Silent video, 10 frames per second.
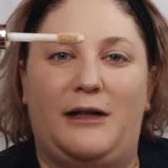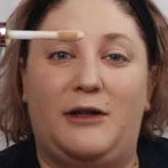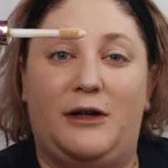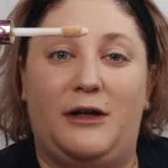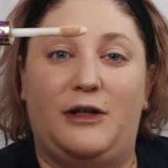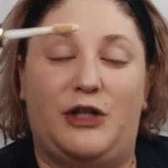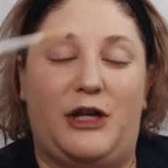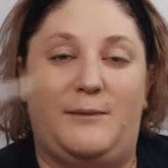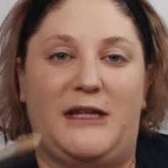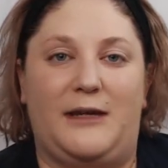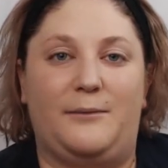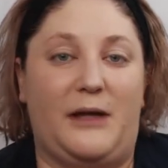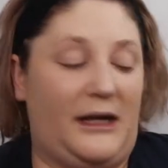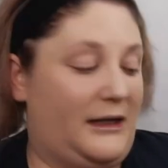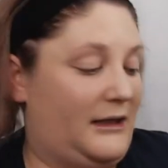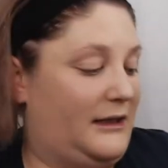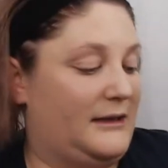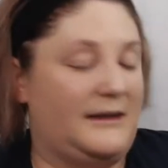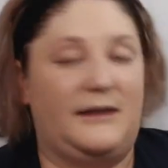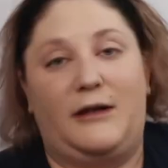Tarte Shape Tape, and it is
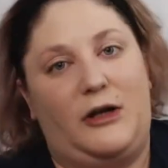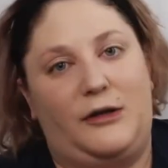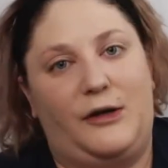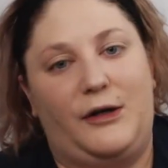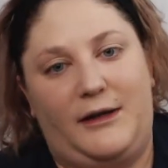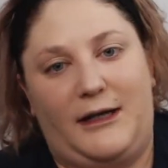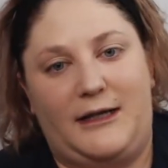in the color Light.